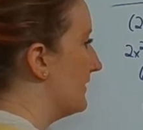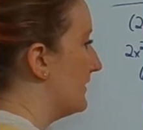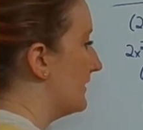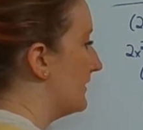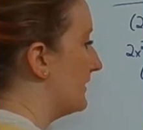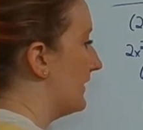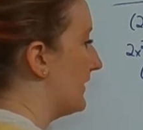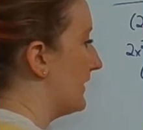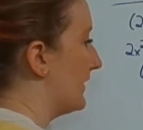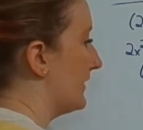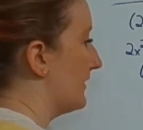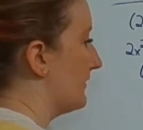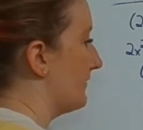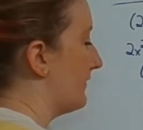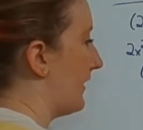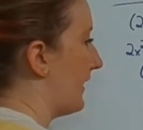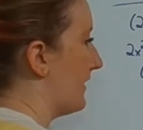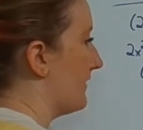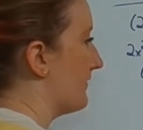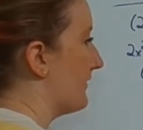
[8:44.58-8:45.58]
negative
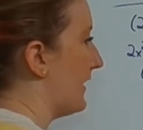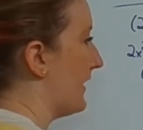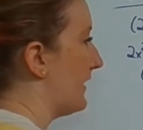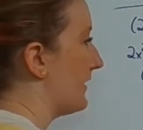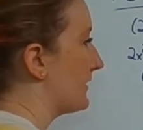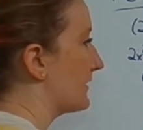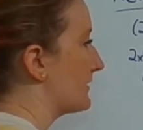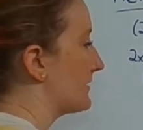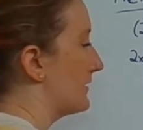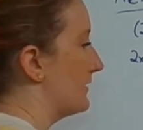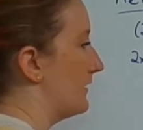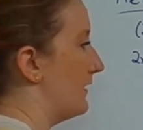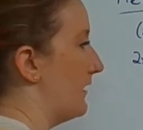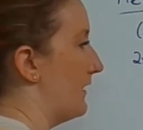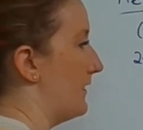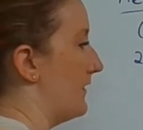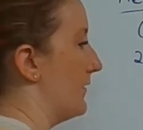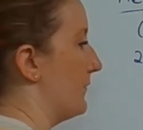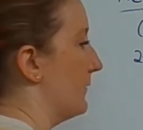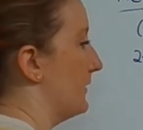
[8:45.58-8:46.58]
5x, and
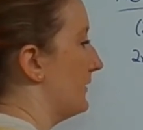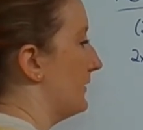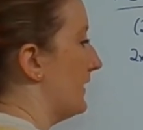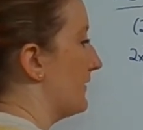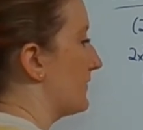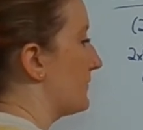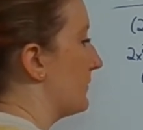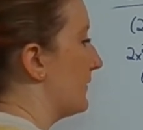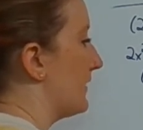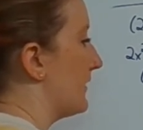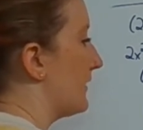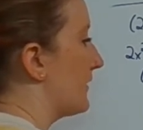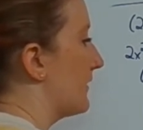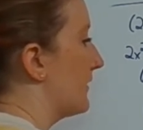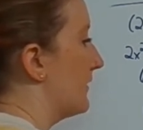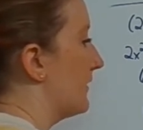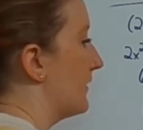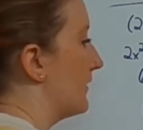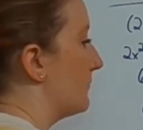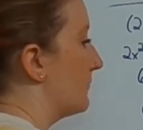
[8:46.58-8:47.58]
then we're left with
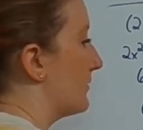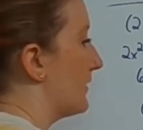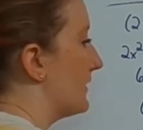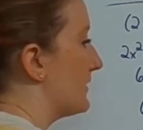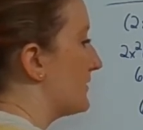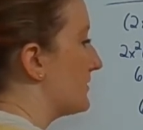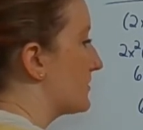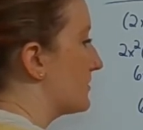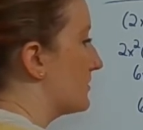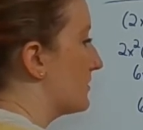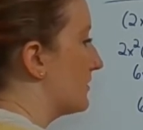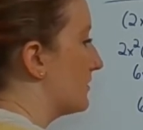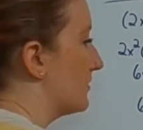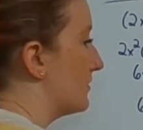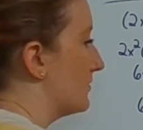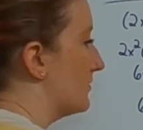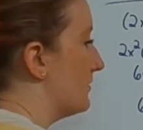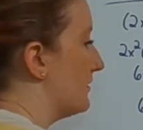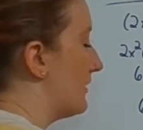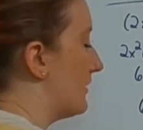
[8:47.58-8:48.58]
plus
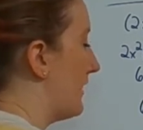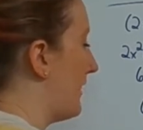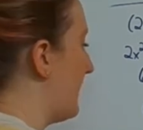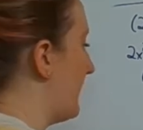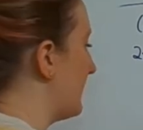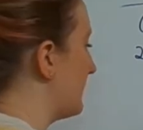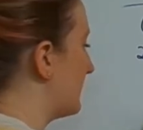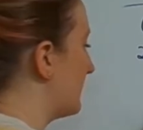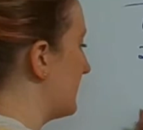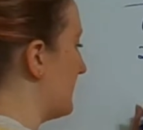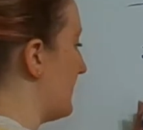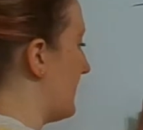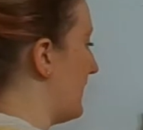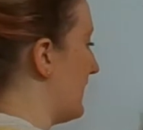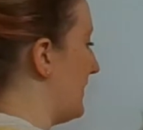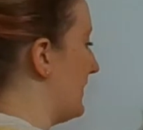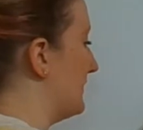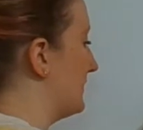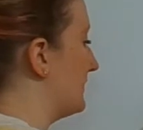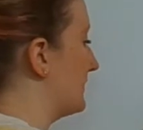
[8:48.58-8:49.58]
2 at the
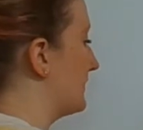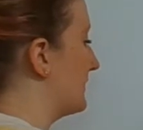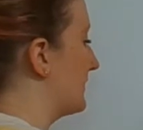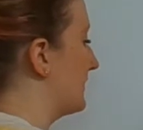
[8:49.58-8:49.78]
end.